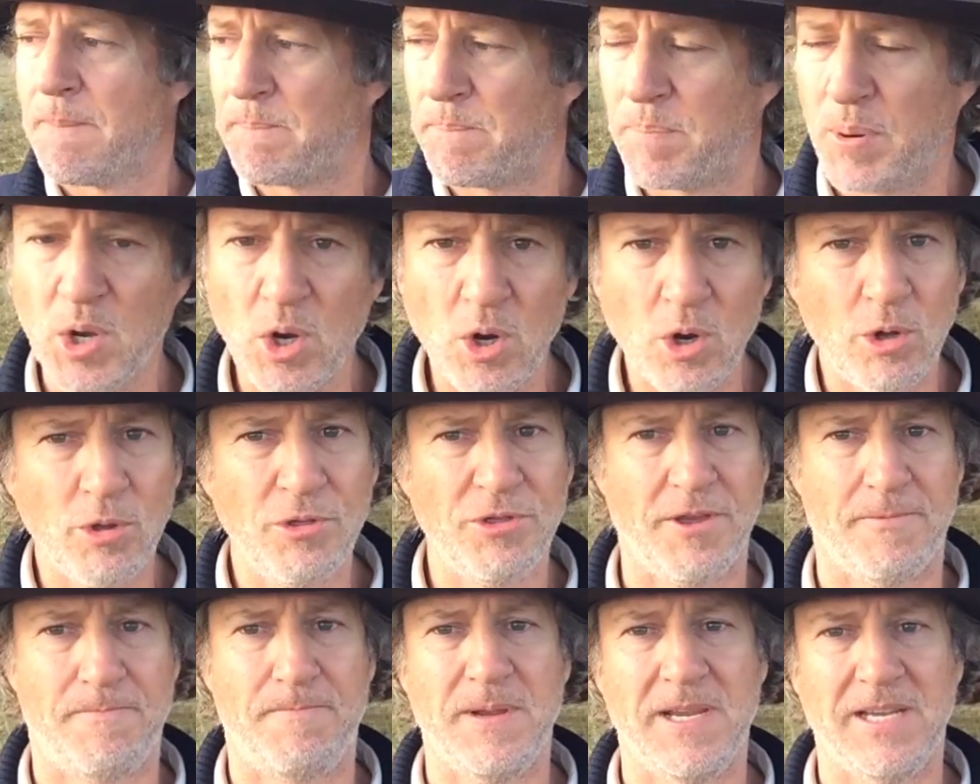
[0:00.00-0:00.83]
build
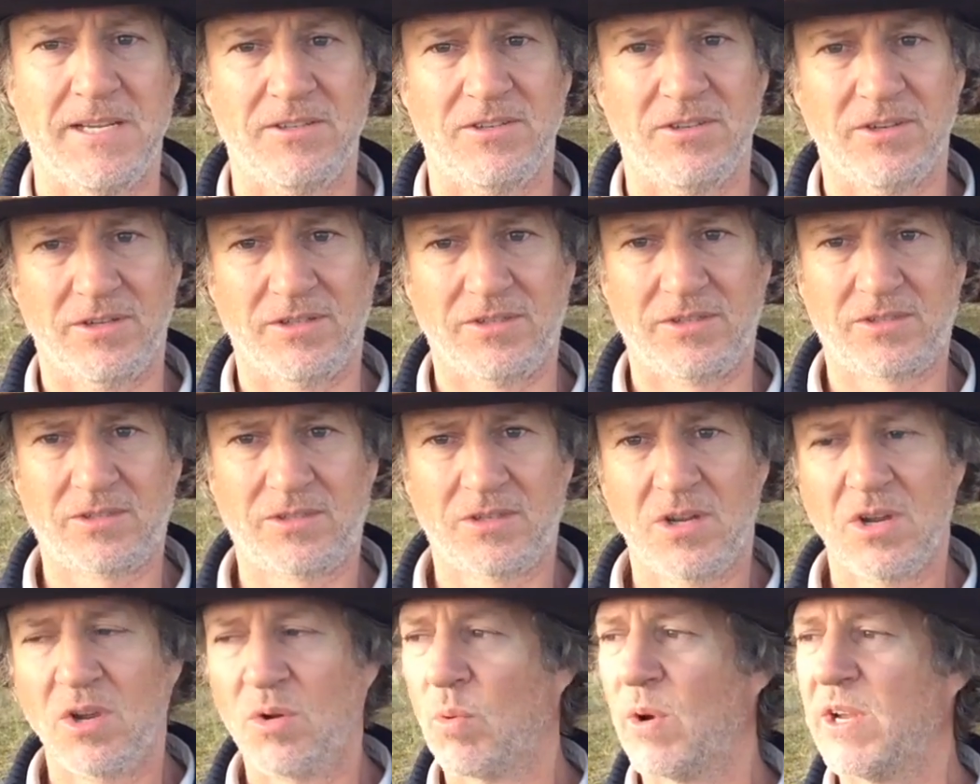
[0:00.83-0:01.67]
the business,
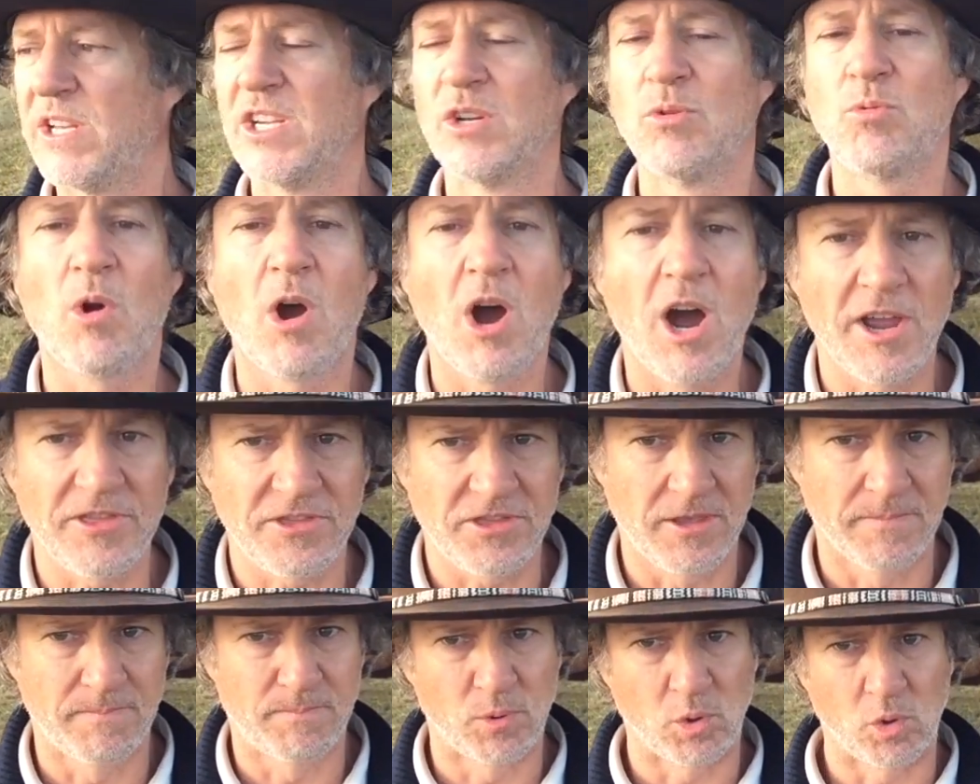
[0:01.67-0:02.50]
when you write
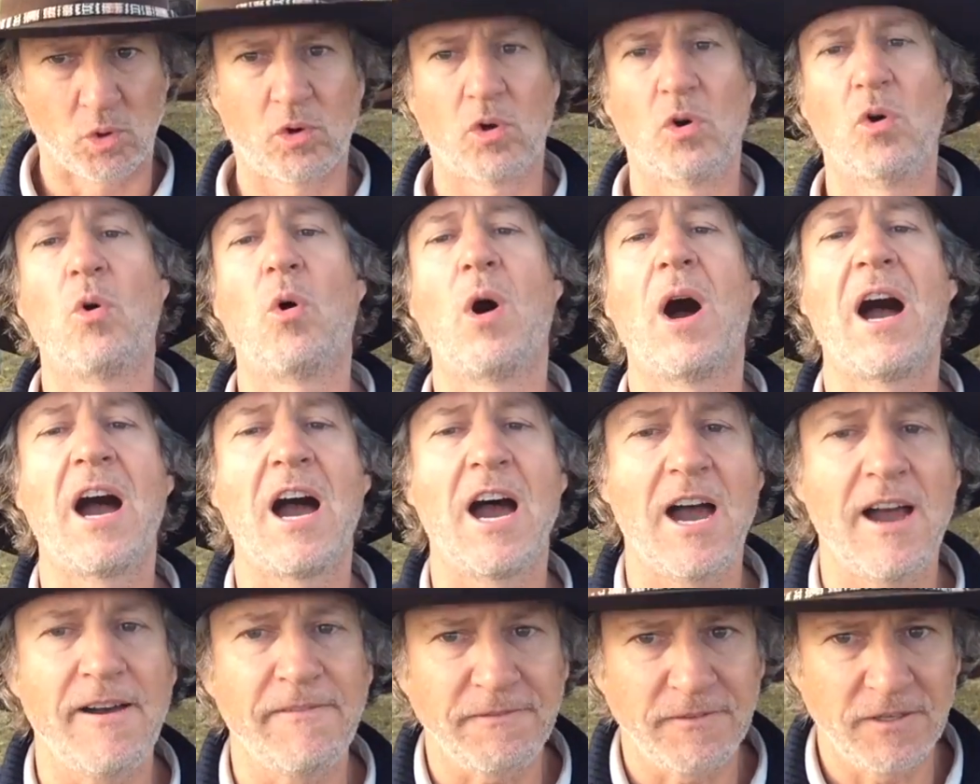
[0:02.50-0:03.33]
the book, or
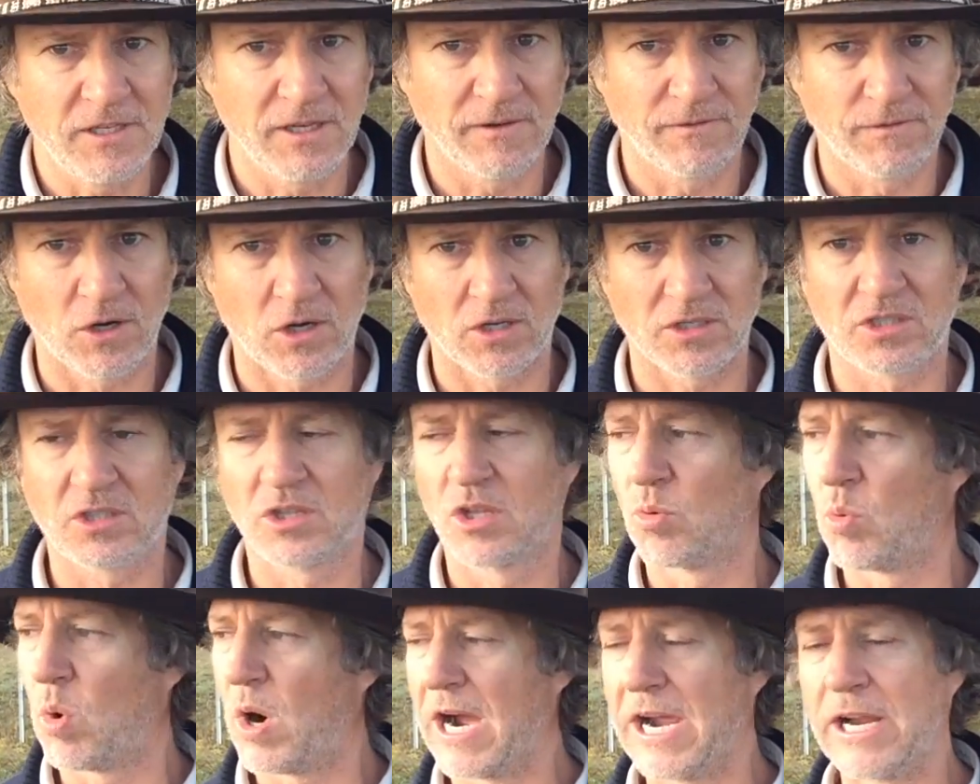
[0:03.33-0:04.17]
after you've lost
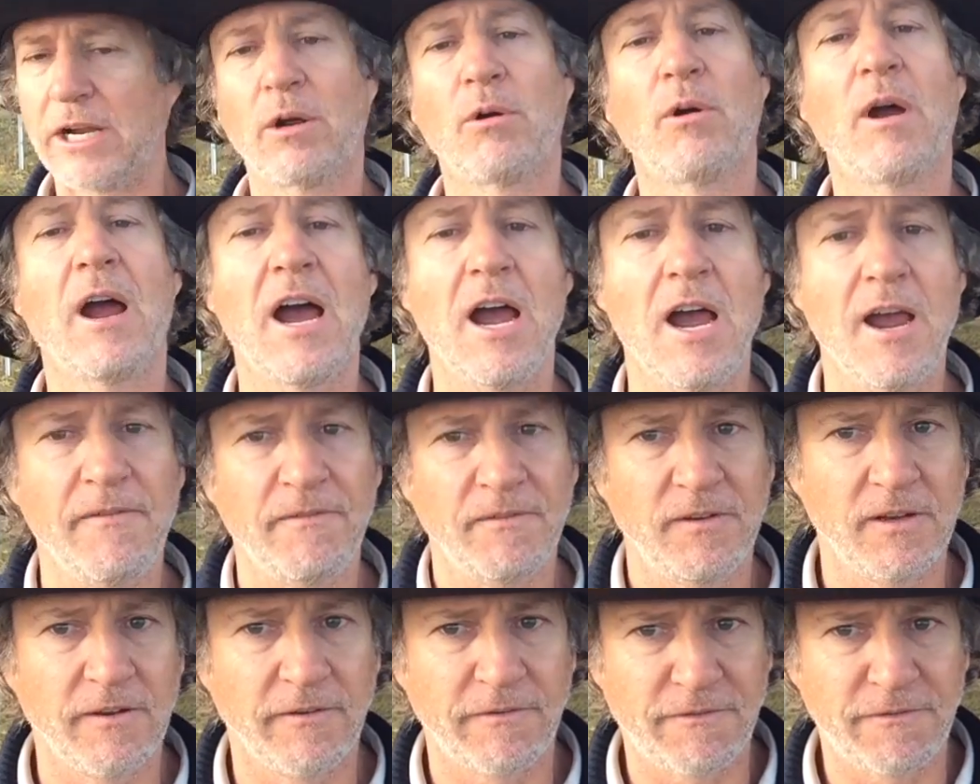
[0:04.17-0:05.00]
the weight, or
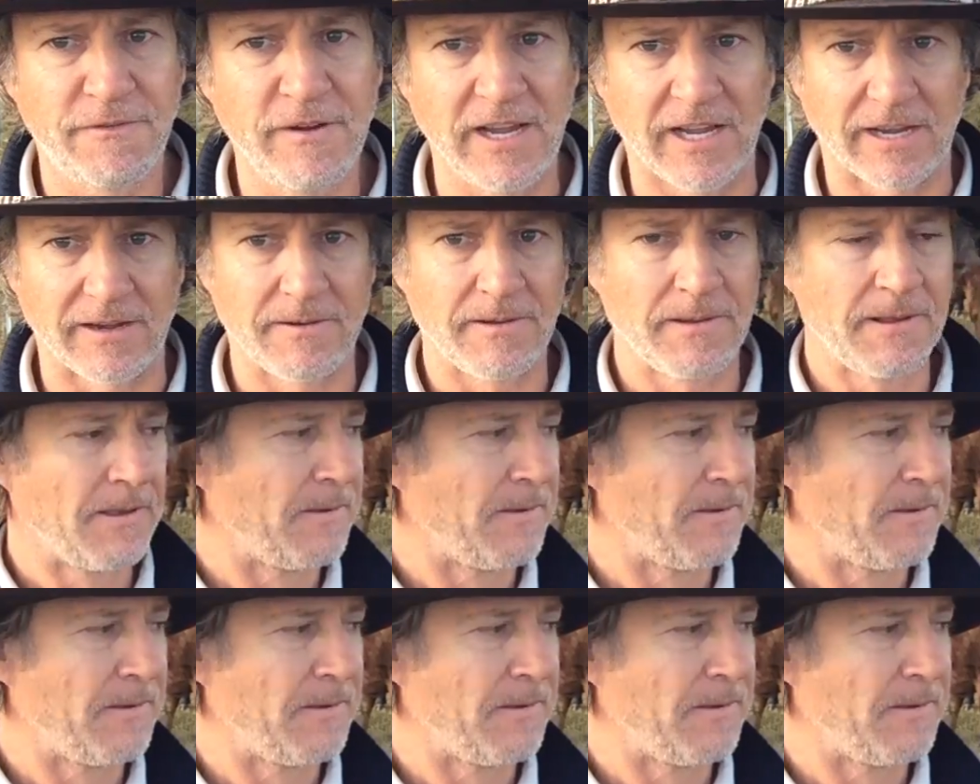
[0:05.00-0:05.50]
after you're fit.